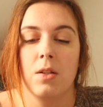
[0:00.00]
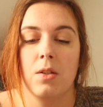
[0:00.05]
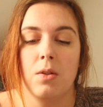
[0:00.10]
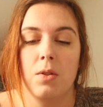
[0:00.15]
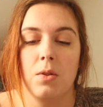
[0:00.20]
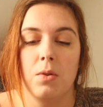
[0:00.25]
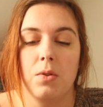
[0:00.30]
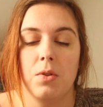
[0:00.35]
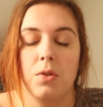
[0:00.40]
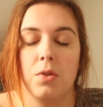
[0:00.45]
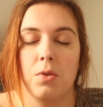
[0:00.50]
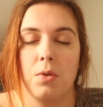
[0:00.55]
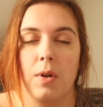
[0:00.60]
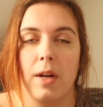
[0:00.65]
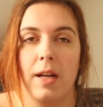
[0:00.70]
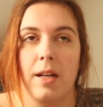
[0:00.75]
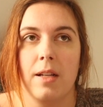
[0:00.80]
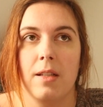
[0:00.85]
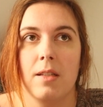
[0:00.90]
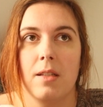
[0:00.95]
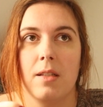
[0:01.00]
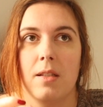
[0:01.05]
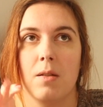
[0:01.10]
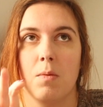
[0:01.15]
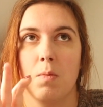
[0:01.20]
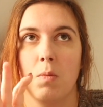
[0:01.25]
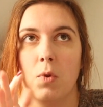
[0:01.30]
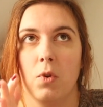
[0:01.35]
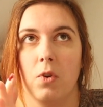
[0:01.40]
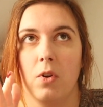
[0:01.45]
2 strands
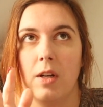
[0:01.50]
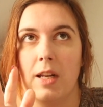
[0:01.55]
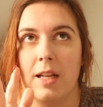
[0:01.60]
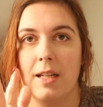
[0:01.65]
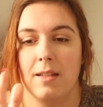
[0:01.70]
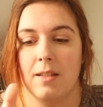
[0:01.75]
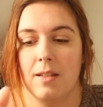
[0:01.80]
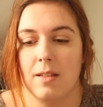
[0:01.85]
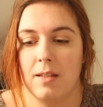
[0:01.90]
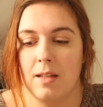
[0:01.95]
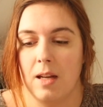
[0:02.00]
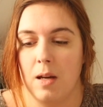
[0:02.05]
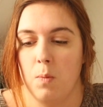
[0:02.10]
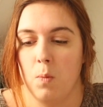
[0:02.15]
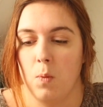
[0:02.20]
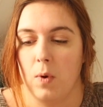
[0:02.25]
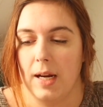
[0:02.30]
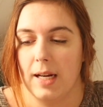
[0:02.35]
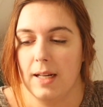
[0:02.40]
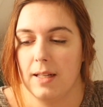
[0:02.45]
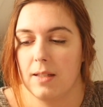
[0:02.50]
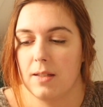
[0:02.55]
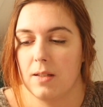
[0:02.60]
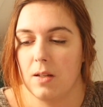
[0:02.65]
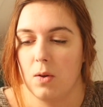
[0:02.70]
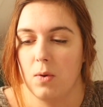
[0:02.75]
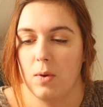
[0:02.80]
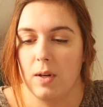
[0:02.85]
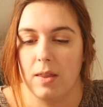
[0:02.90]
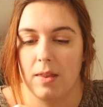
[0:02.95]
more or less the same weight.
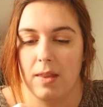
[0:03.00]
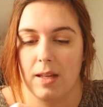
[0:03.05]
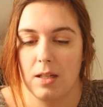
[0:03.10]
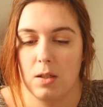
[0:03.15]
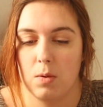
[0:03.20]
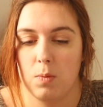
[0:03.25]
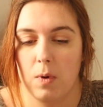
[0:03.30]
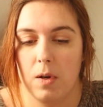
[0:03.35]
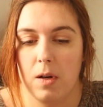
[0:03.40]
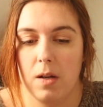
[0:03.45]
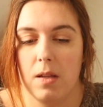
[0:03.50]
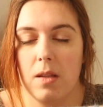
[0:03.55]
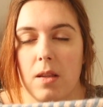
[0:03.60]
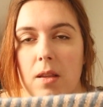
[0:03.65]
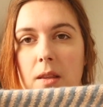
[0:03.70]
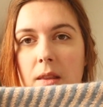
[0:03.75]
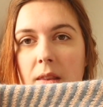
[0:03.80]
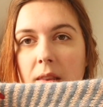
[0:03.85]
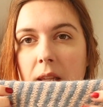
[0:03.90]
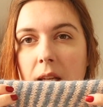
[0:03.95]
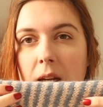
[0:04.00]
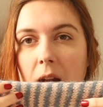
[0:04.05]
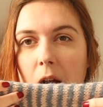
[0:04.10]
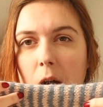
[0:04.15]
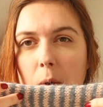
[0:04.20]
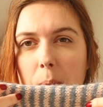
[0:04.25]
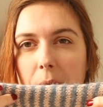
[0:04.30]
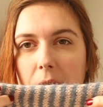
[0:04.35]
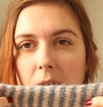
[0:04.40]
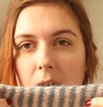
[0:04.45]
So in this one, the
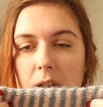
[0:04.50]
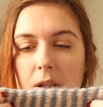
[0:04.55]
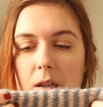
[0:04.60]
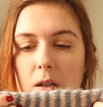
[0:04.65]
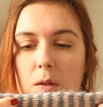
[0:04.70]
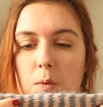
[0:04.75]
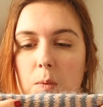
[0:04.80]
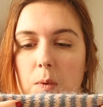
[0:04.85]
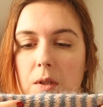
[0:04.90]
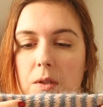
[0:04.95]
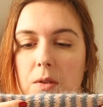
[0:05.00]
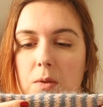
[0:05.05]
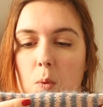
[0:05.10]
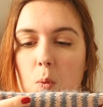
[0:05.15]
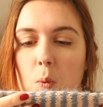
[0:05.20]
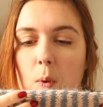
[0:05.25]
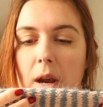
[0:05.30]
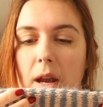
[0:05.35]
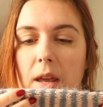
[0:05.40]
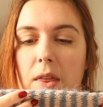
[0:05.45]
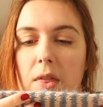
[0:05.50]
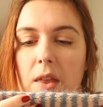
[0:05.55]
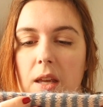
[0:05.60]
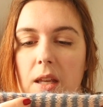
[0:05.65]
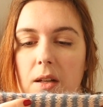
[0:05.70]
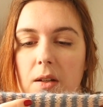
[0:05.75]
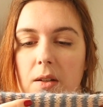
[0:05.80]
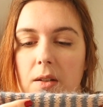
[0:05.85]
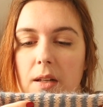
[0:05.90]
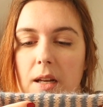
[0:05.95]
alpaca yarn was way
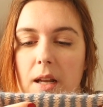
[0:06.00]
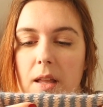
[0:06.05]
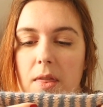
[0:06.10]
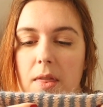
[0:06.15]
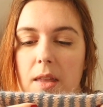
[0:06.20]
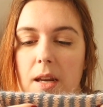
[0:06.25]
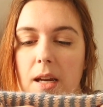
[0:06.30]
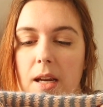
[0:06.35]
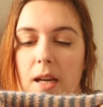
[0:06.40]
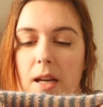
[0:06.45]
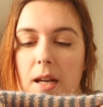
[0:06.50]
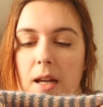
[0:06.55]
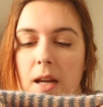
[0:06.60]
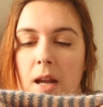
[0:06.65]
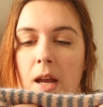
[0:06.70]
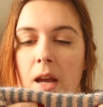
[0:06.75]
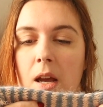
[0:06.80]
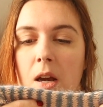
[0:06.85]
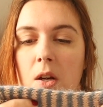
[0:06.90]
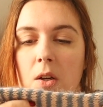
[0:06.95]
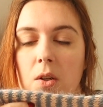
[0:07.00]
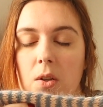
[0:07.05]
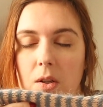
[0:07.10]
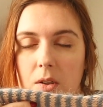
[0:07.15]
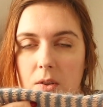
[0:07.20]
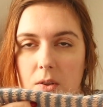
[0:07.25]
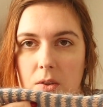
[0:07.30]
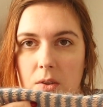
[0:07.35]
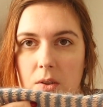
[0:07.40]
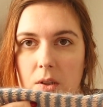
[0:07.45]
thinner than the
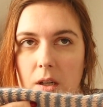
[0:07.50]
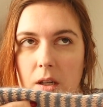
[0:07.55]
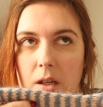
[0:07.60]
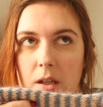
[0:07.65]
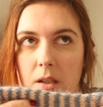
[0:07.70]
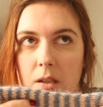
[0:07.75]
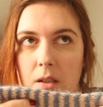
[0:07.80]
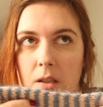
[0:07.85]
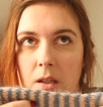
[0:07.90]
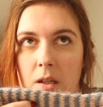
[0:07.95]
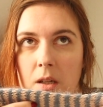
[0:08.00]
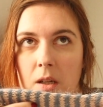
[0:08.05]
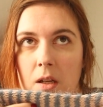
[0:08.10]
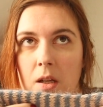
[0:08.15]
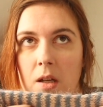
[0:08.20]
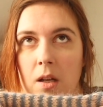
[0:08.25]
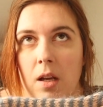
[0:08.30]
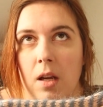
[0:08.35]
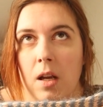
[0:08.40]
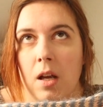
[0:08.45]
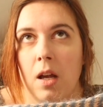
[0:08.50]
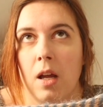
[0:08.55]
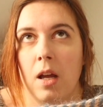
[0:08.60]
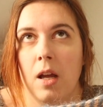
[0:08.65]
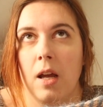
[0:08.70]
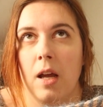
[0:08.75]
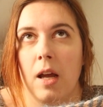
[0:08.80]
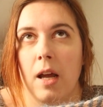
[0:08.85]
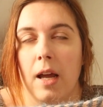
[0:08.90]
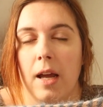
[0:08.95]
cotton yarn,
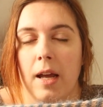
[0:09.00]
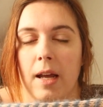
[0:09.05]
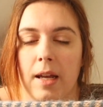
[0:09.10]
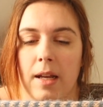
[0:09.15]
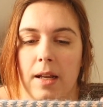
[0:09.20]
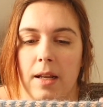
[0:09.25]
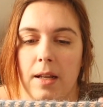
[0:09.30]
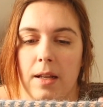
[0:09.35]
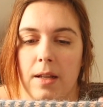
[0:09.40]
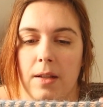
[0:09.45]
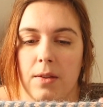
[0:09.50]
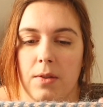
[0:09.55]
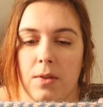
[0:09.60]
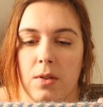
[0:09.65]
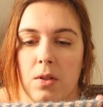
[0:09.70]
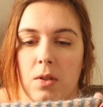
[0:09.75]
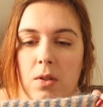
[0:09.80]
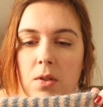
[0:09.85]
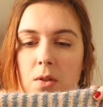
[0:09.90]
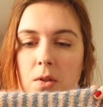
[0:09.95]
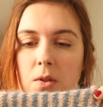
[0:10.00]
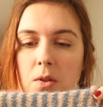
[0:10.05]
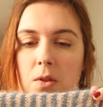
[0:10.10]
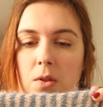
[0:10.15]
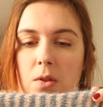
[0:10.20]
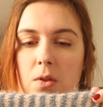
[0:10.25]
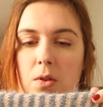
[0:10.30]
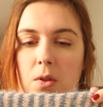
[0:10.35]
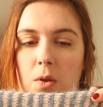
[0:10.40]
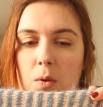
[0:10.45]
and
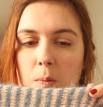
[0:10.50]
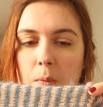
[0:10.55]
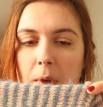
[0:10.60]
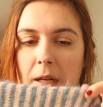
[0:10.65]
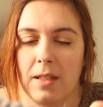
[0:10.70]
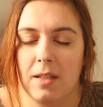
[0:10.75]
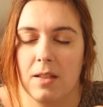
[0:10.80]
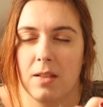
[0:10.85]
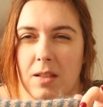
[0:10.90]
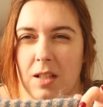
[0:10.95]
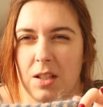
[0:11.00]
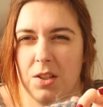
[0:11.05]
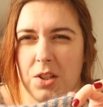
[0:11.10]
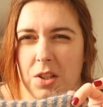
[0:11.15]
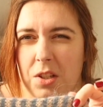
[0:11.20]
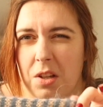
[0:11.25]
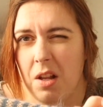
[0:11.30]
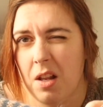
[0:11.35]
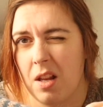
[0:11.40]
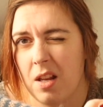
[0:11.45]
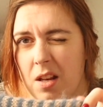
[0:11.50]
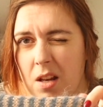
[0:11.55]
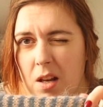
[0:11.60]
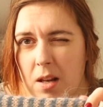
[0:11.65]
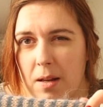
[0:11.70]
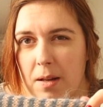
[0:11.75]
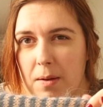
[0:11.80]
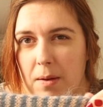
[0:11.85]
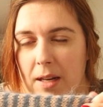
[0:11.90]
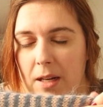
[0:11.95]
to make the stitches a
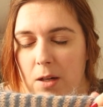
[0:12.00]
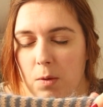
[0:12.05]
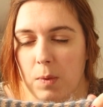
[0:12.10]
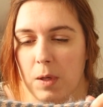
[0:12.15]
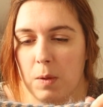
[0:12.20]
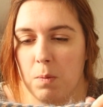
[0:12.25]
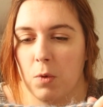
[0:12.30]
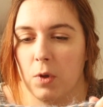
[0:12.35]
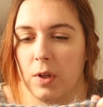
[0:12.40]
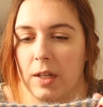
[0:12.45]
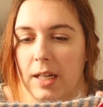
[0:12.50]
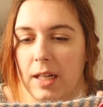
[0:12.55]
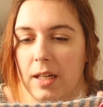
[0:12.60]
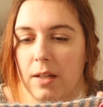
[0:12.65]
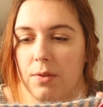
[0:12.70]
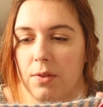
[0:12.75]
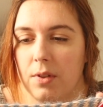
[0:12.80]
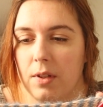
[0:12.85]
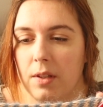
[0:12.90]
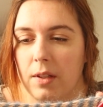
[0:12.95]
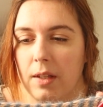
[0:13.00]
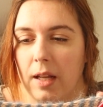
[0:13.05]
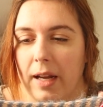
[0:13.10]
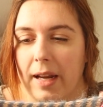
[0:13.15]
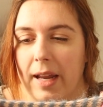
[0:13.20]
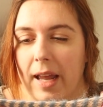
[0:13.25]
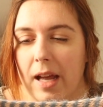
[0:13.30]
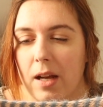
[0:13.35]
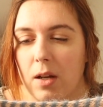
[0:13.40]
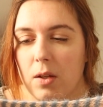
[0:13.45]
little bit more even, I
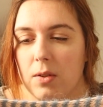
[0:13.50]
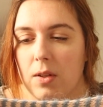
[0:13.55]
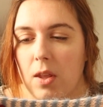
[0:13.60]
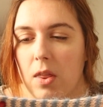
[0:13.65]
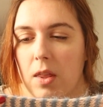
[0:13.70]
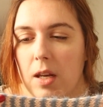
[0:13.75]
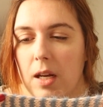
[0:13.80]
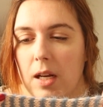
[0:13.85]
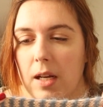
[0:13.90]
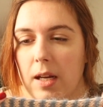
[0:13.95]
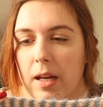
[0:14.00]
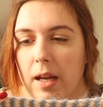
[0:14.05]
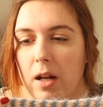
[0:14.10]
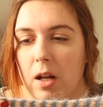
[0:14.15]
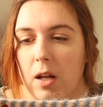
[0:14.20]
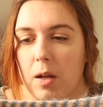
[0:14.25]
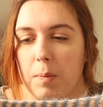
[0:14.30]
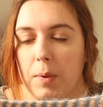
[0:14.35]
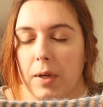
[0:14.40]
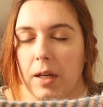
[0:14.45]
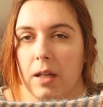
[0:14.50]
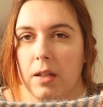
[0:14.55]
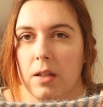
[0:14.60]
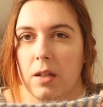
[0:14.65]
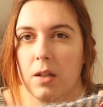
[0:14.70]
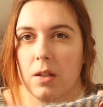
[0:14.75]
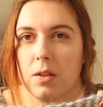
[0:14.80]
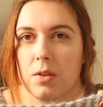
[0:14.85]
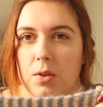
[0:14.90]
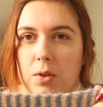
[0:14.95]
held the alpaca
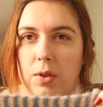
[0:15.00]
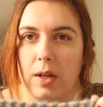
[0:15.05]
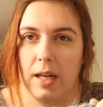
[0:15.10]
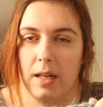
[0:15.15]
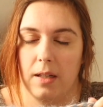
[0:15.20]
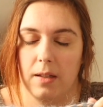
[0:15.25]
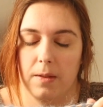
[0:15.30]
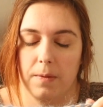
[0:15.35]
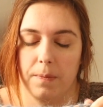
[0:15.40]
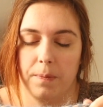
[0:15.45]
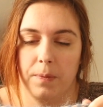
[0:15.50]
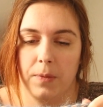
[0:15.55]
yarn together,